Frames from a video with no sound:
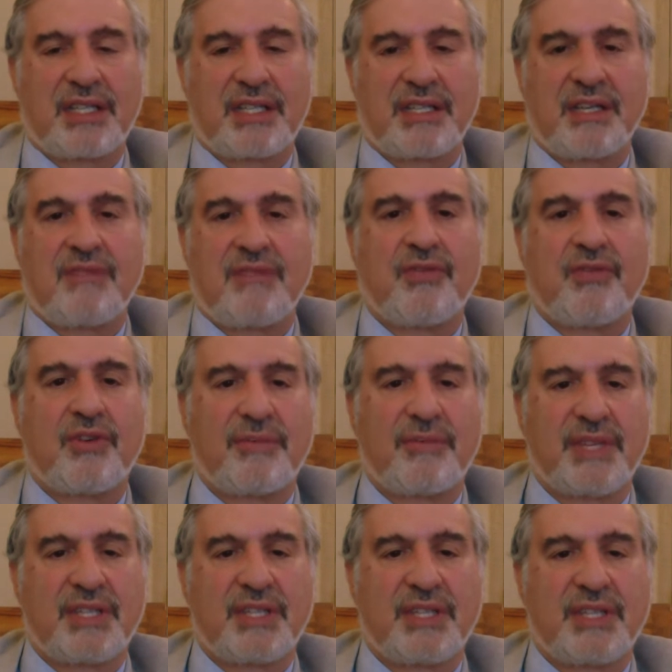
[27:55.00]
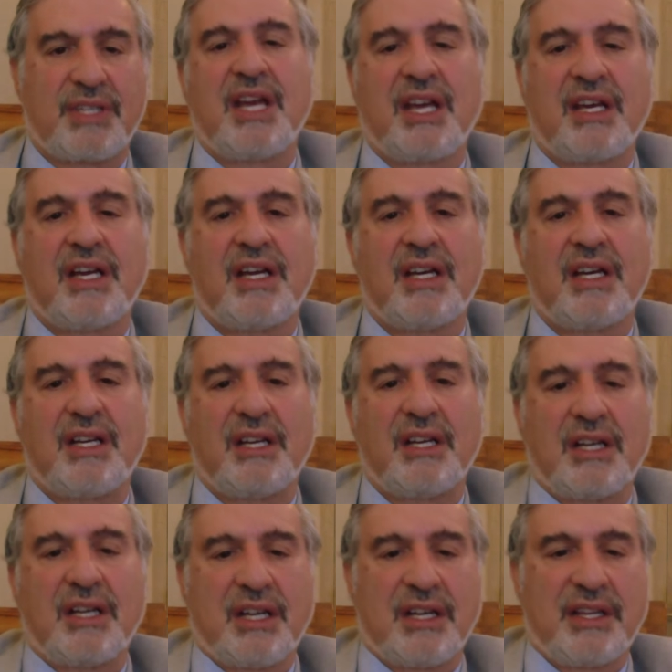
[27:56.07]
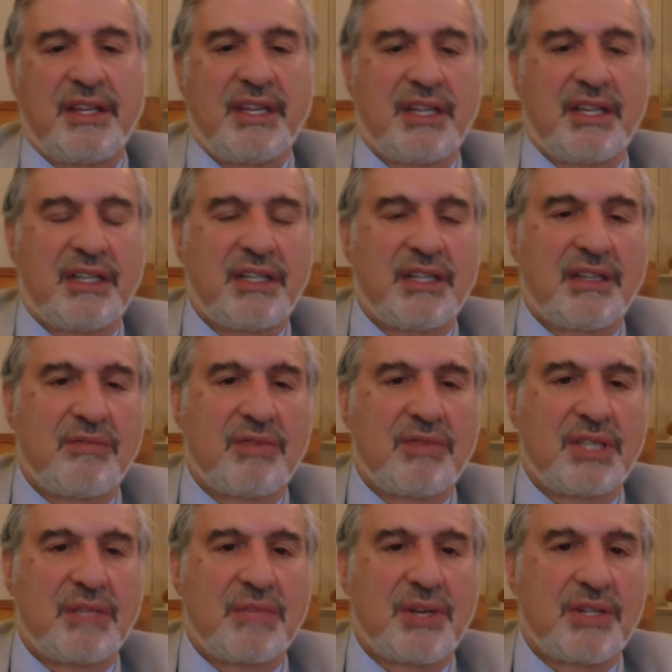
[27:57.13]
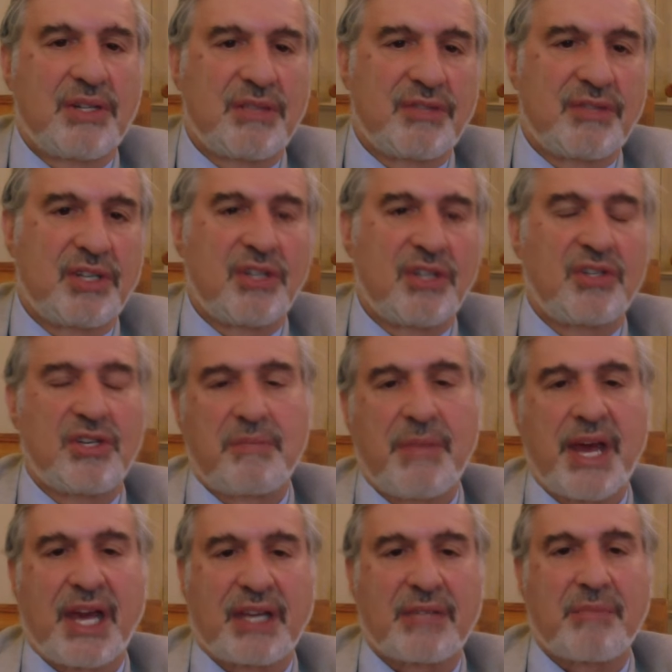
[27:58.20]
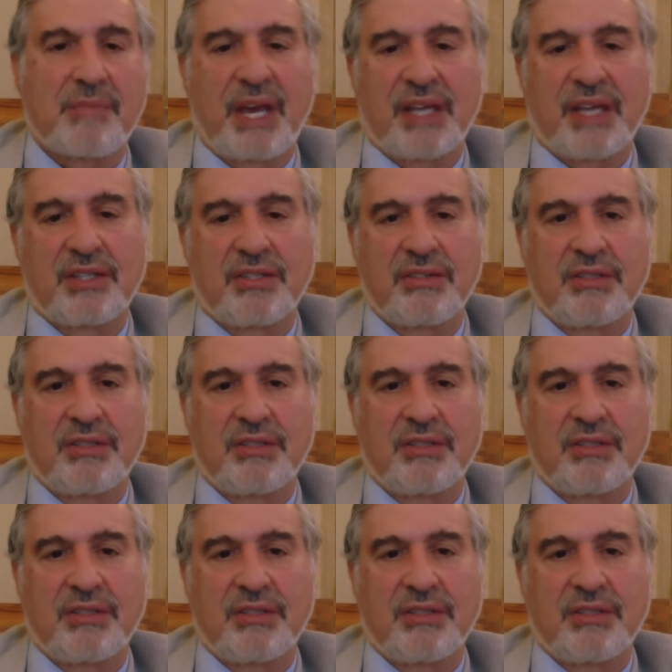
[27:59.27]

that form the snake that was composed of children's backpacks